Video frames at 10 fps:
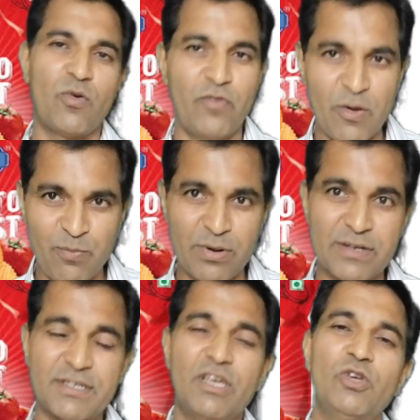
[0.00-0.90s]
or
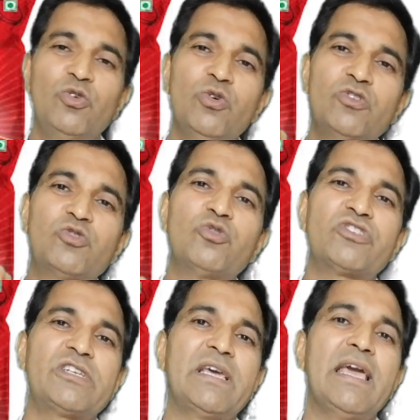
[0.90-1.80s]
vapors used to
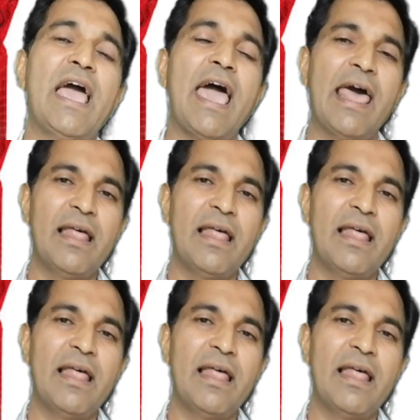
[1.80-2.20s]
stay